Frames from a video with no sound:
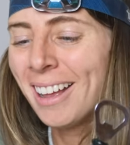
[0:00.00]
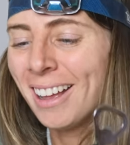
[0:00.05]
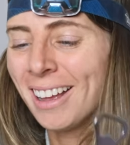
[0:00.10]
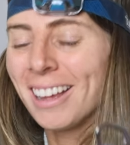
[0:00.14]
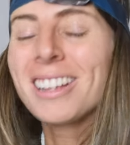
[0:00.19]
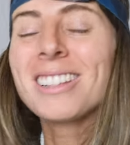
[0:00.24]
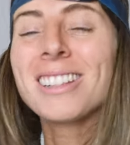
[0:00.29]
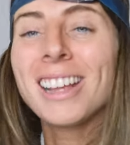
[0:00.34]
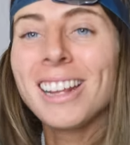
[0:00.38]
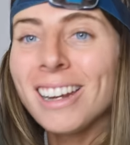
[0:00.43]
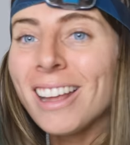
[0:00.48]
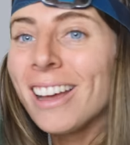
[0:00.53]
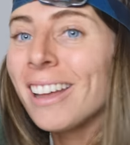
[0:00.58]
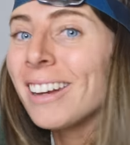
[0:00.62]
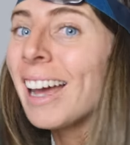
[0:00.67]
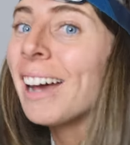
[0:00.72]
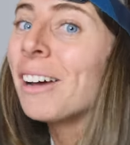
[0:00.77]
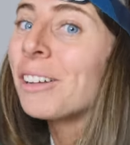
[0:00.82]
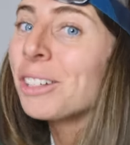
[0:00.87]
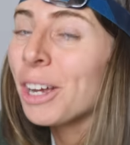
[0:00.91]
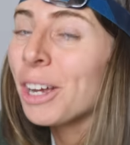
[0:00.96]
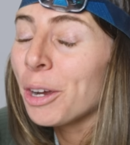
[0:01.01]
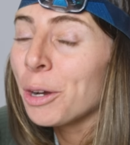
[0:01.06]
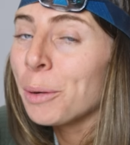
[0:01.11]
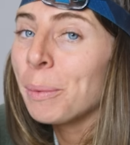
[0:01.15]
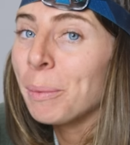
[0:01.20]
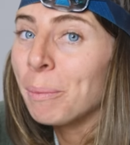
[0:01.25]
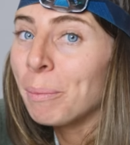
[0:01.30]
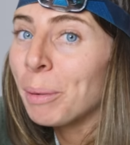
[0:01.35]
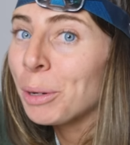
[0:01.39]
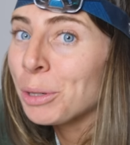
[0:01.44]
because uh, I learned how
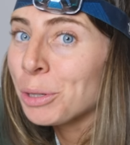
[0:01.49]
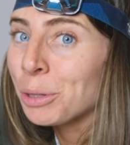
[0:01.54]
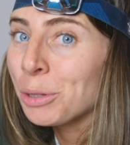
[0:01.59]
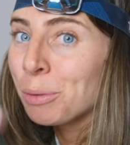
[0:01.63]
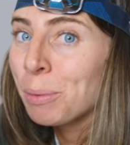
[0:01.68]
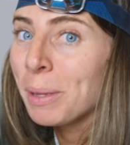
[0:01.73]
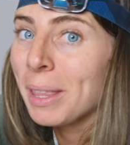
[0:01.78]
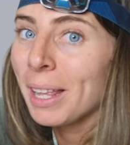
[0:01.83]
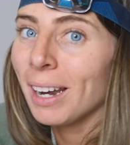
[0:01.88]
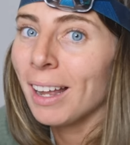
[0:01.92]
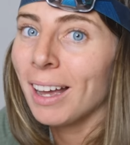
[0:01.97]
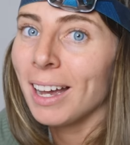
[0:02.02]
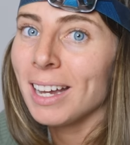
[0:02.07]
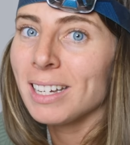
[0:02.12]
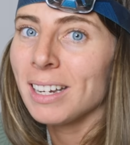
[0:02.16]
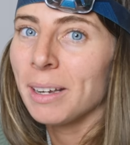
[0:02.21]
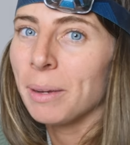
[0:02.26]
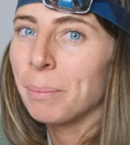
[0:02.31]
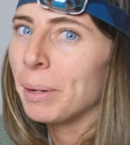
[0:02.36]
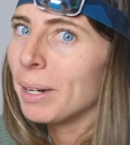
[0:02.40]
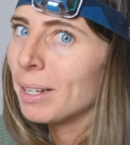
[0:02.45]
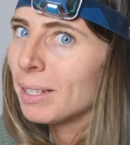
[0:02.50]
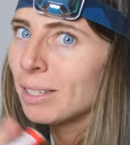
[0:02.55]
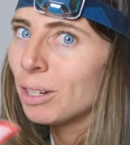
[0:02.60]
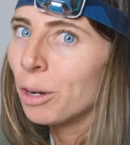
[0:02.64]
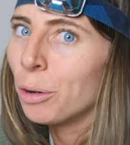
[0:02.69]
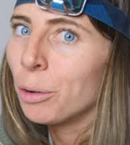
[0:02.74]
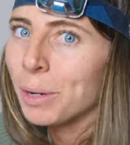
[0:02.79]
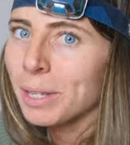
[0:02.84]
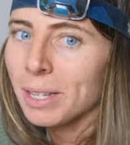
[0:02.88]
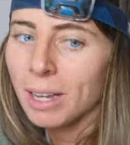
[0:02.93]
open bottles with a lighter, but it's
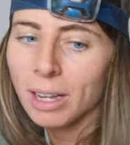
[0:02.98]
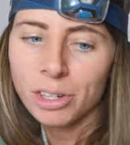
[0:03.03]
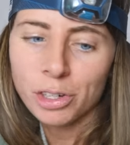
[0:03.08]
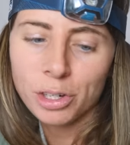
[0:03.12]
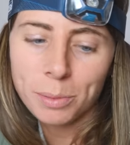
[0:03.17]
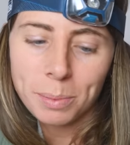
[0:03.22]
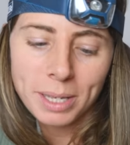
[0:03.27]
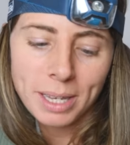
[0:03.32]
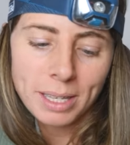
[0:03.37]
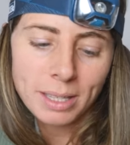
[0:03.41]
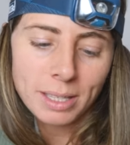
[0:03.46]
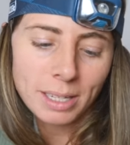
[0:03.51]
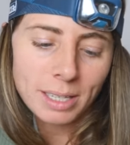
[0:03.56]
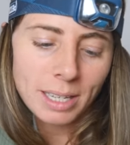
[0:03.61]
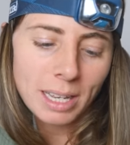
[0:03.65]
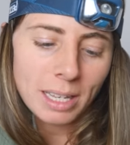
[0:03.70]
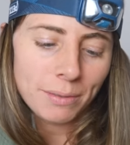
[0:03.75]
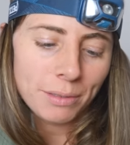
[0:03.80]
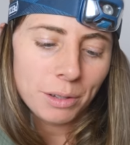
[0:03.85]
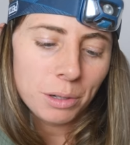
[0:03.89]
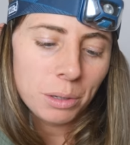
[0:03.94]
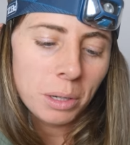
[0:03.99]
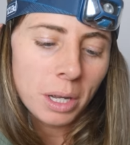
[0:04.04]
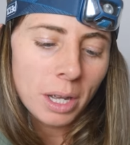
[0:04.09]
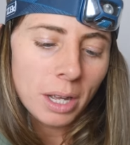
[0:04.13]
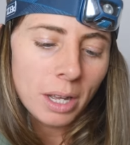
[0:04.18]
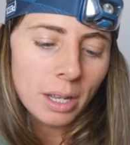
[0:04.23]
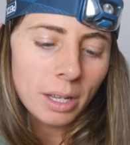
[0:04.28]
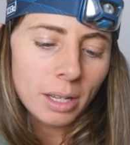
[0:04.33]
not always one hundred percent successful.